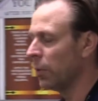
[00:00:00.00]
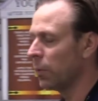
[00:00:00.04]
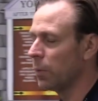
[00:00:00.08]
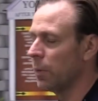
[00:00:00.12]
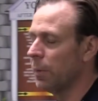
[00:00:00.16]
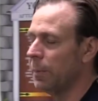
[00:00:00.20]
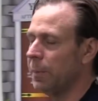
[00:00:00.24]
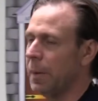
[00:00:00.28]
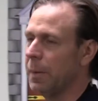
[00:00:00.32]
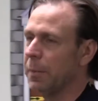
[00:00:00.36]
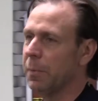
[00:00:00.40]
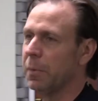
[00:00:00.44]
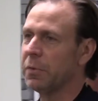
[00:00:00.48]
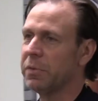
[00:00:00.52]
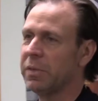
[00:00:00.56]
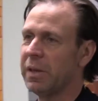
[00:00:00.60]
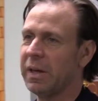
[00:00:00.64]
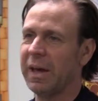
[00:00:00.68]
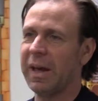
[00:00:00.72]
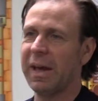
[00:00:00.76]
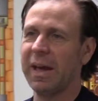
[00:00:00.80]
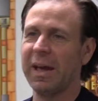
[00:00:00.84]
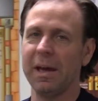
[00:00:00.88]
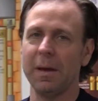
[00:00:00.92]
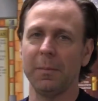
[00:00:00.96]
Remember
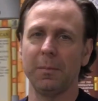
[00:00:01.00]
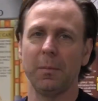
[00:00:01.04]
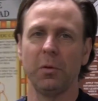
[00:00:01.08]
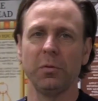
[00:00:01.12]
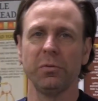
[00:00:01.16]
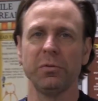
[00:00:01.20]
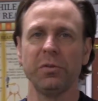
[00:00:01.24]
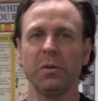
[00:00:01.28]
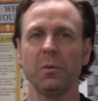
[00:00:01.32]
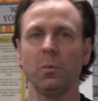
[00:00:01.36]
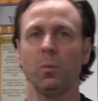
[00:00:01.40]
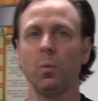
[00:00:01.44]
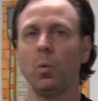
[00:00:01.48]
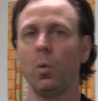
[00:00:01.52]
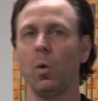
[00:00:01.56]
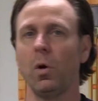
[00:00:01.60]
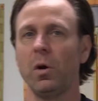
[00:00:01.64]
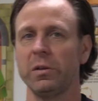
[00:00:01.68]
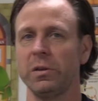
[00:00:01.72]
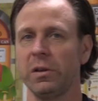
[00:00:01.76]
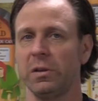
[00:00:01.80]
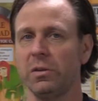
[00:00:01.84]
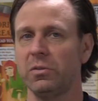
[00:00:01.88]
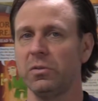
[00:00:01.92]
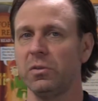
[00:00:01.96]
that Hamilton
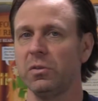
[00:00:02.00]
wanted